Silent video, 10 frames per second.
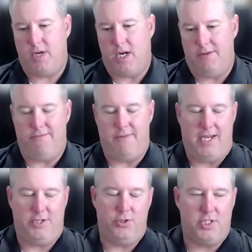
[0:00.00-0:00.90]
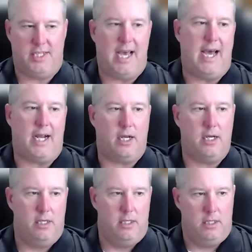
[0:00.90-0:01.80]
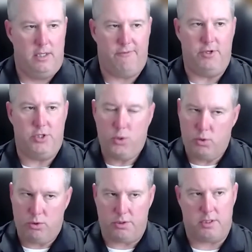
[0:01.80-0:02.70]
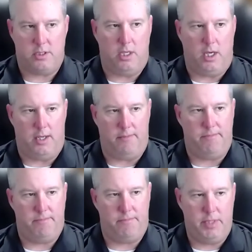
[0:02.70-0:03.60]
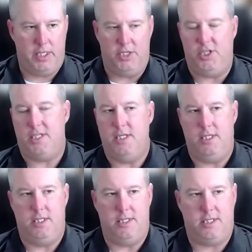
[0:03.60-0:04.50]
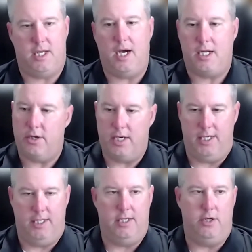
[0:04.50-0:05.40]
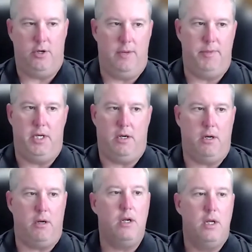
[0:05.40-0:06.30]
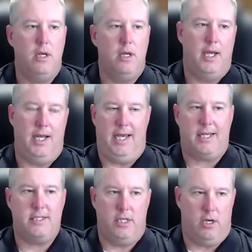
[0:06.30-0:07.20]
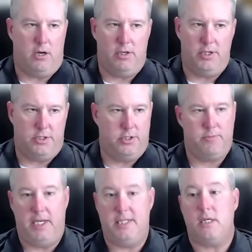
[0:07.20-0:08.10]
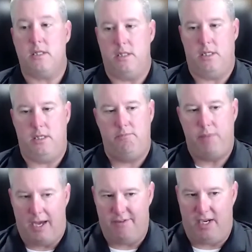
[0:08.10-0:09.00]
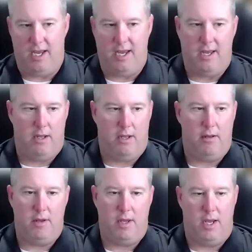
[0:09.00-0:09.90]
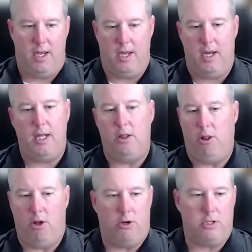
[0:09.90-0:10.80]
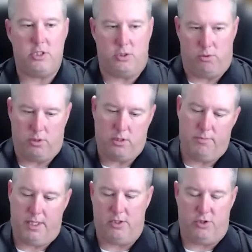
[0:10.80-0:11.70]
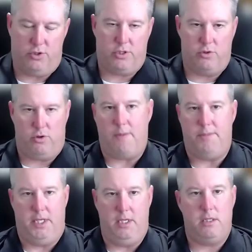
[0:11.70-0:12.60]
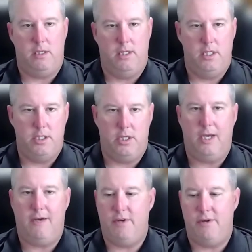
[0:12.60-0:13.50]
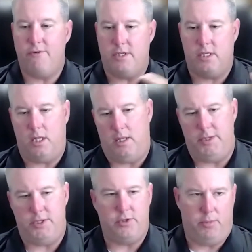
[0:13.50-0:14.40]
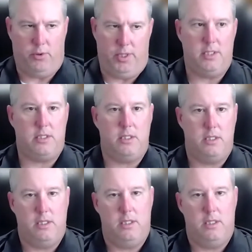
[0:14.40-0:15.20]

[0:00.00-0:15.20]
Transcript: kind of as you stack different tools being ingested into the SOC, you're getting into your MDR, and XDR is just basically having any log source being dropped in. So you have different telemetry points.